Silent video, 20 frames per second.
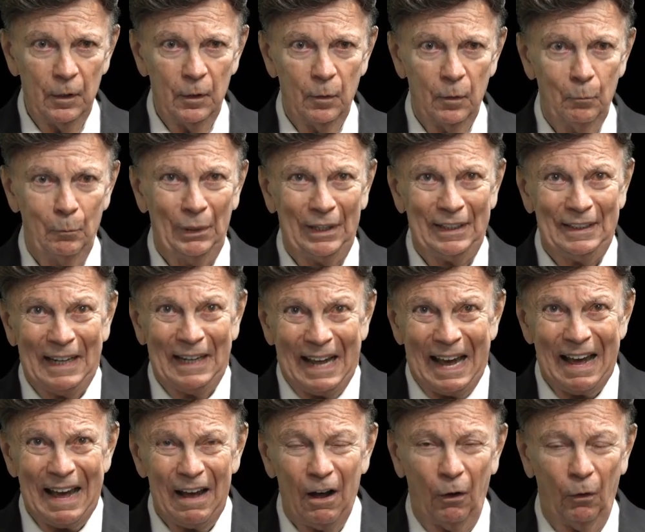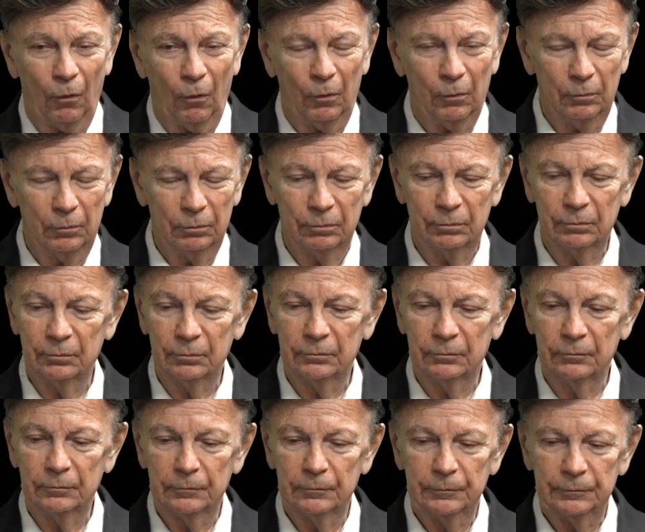But now,
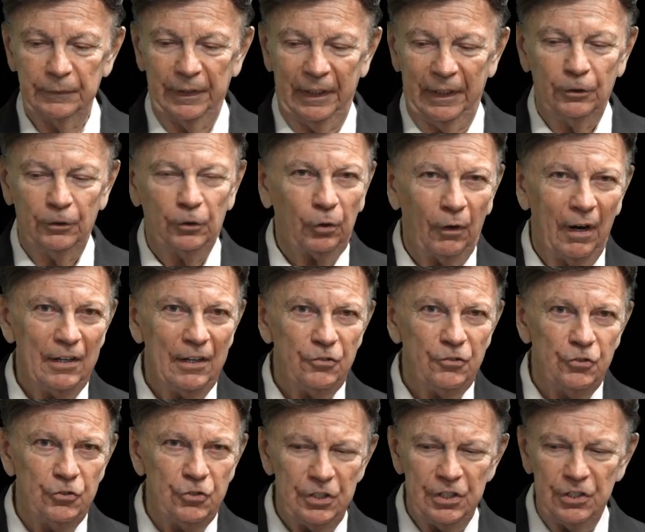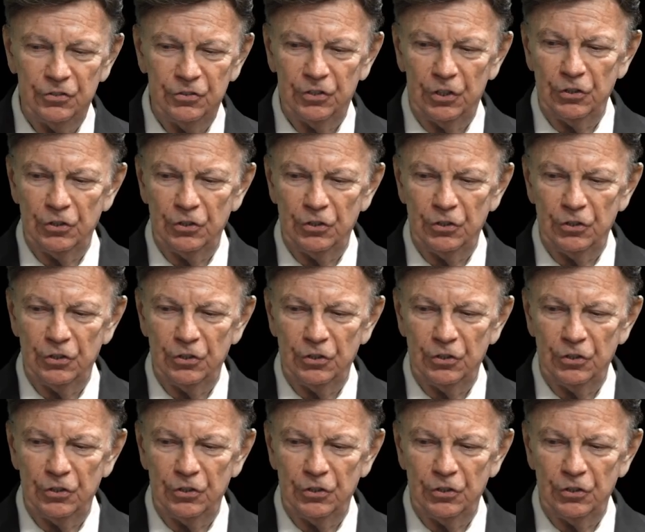in Christ Jesus,